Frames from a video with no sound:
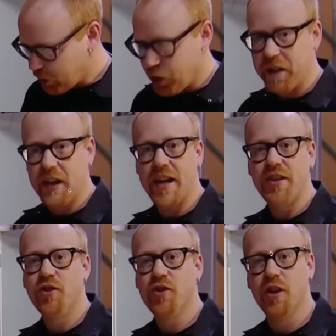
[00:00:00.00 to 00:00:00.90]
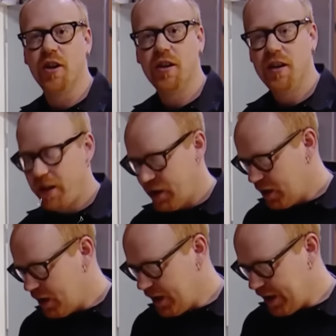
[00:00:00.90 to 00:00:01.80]
The truth is more shocking
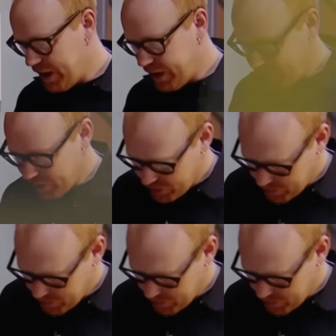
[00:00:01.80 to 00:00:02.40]
than any myth